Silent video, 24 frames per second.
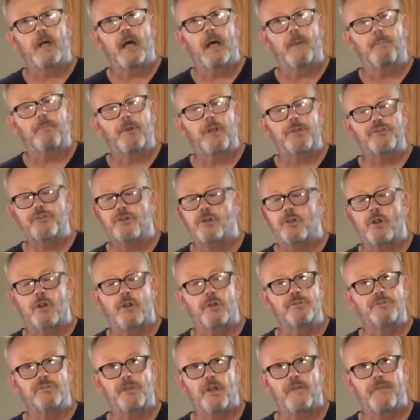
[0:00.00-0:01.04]
pressure
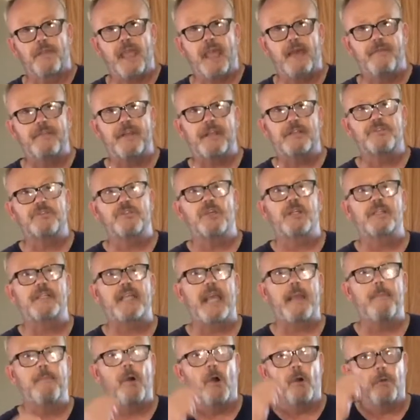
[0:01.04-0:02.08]
cookers are they have that
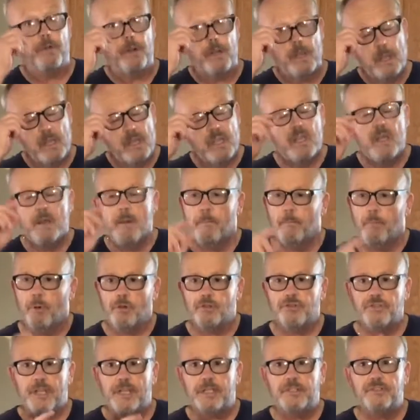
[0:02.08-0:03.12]
saute mode. Push
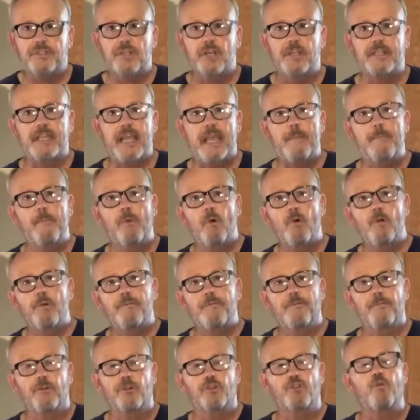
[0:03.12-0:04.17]
that saute mode
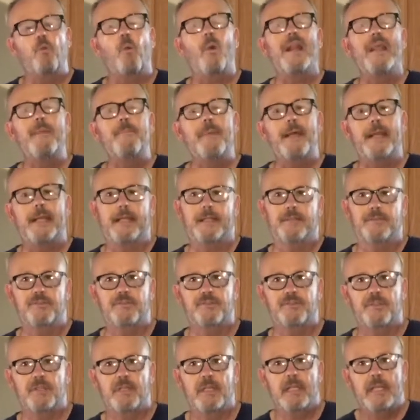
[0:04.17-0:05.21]
for 20
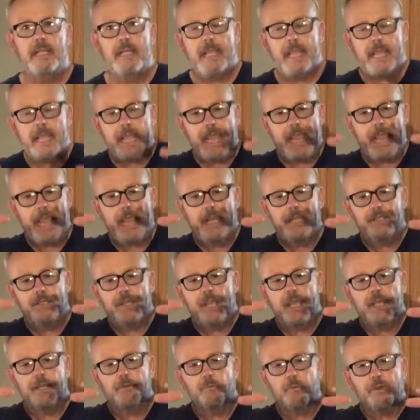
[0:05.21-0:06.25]
minutes and
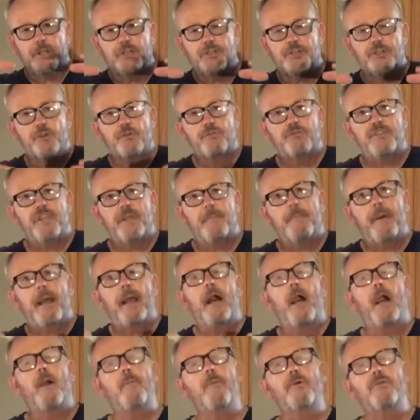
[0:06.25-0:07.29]
it reduced it by
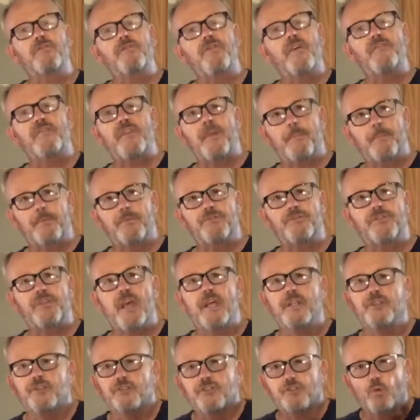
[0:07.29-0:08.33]
almost
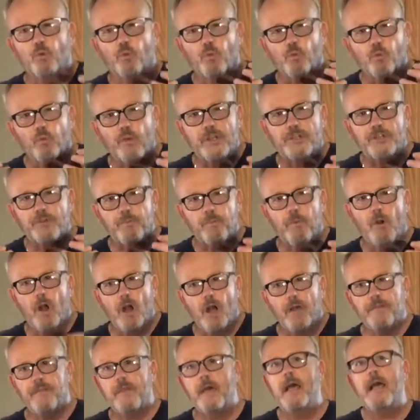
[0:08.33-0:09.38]
50%, just a rich
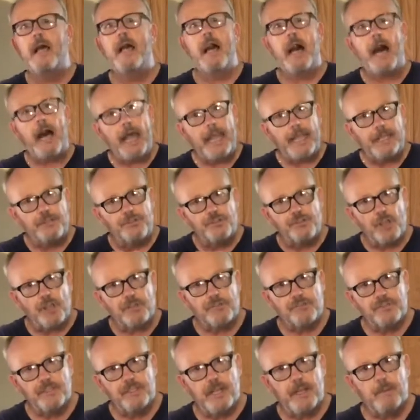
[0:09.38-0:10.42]
broth. I
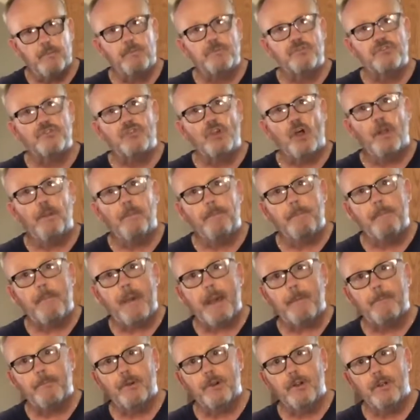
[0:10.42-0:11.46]
adjusted it with salt and
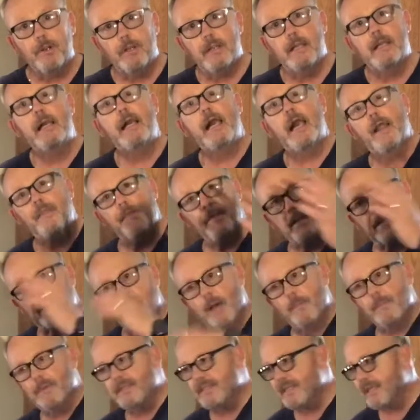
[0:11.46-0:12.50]
pepper, and then come
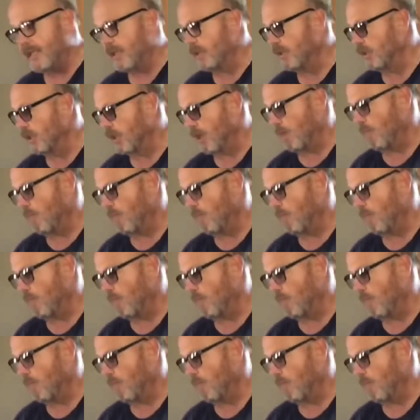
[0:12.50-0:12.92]
and take a look at